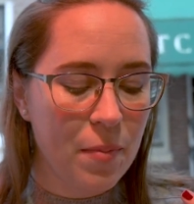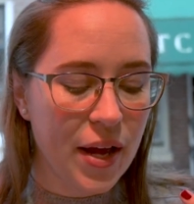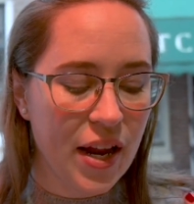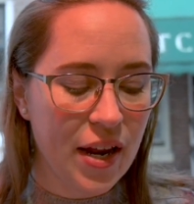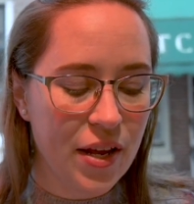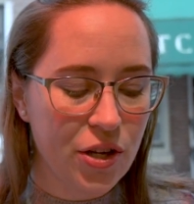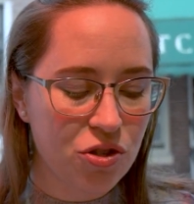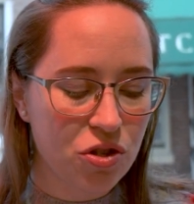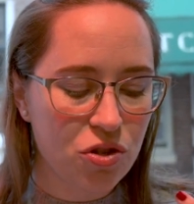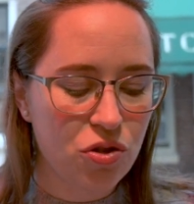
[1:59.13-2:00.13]
but it
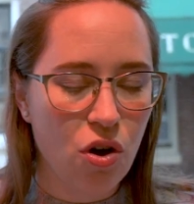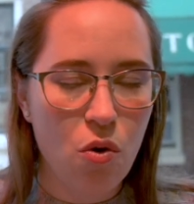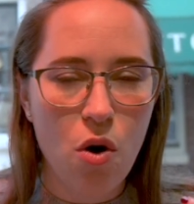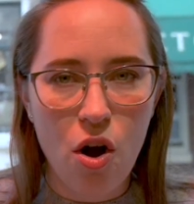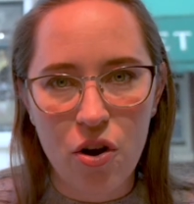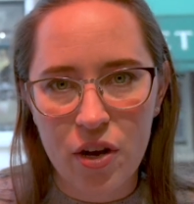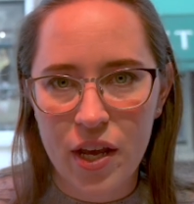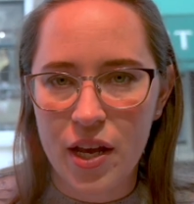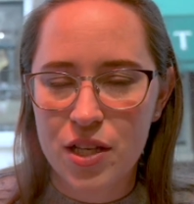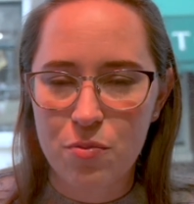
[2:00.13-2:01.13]
is just so
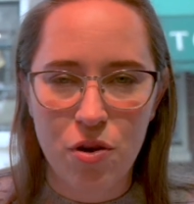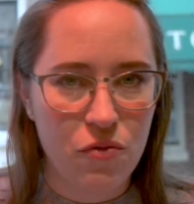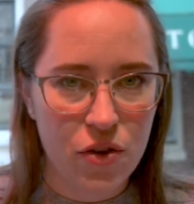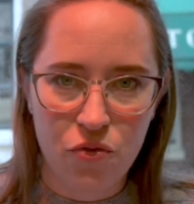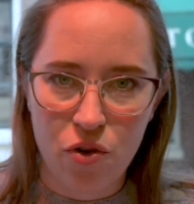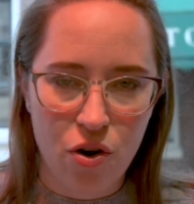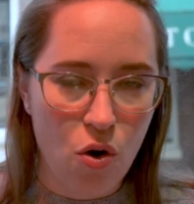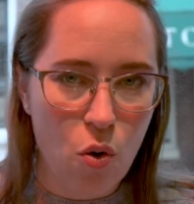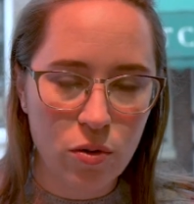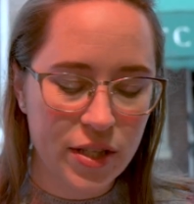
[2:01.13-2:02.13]
hearty. It's perfect for
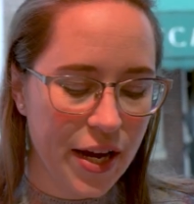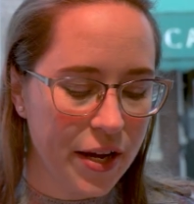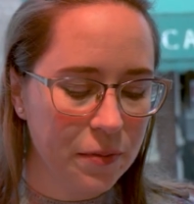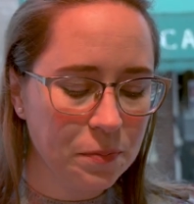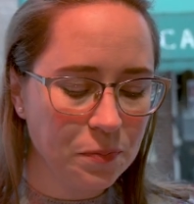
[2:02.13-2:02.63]
a cold day.